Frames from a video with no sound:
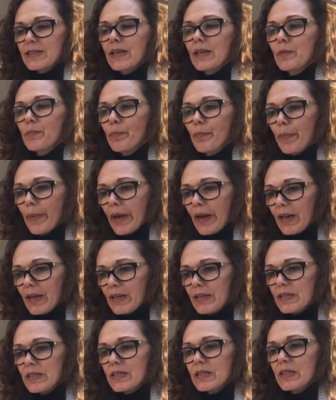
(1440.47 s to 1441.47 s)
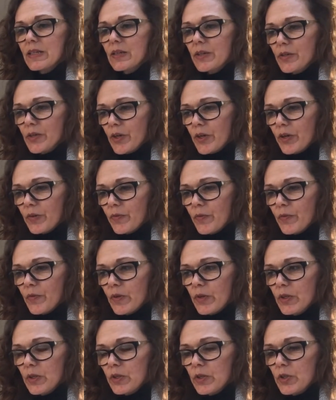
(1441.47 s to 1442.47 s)
and balanced enough
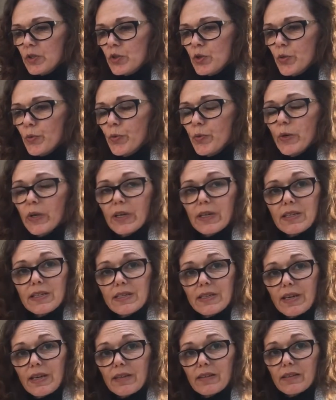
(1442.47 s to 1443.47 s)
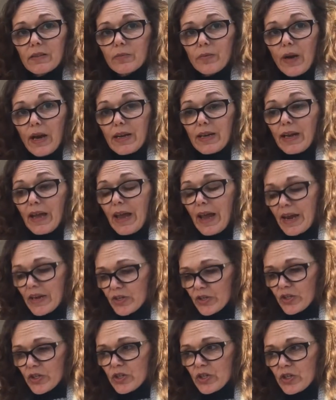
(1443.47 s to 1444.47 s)
so we can take the right
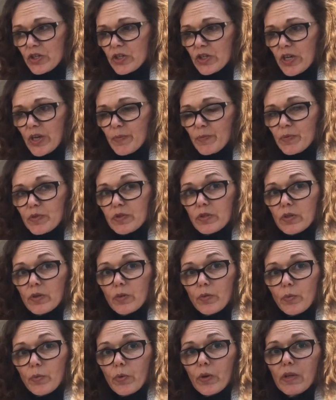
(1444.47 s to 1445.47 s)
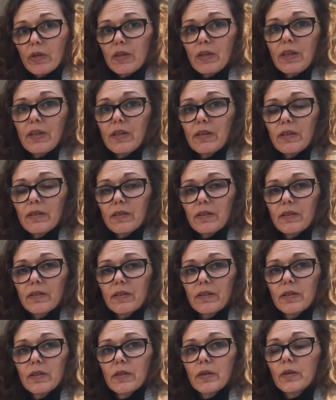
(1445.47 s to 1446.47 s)
action steps when needed.
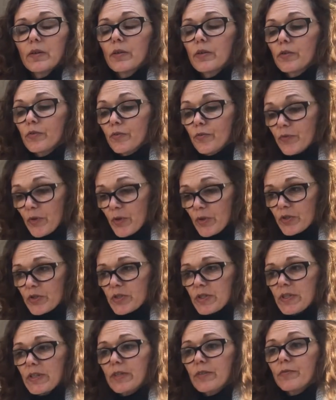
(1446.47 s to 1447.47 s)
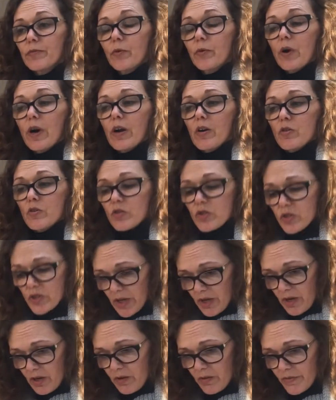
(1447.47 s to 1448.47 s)
Firstly for
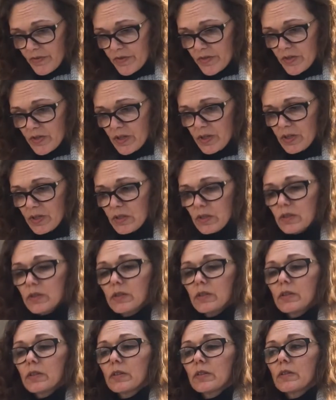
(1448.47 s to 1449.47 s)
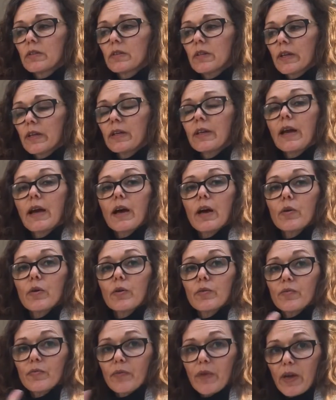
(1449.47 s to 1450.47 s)
ourselves, then our
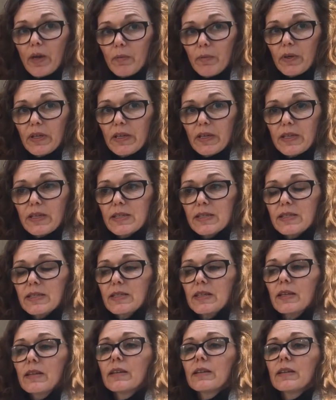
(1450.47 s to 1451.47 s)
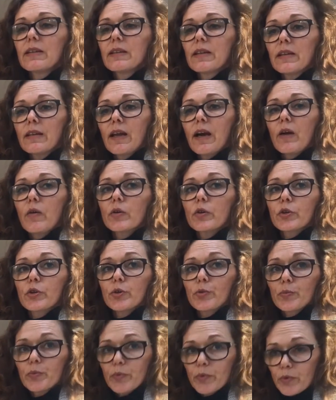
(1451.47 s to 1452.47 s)
families, then our
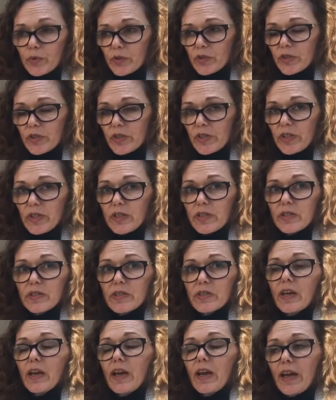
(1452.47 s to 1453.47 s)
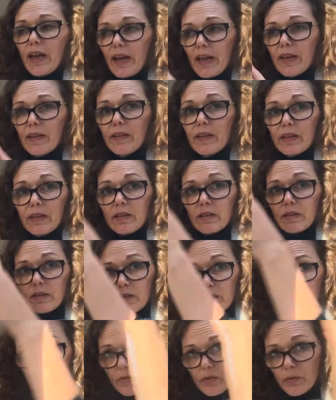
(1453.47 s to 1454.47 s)
communities, and then
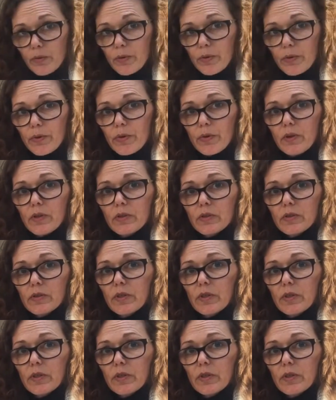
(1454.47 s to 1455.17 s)
the world.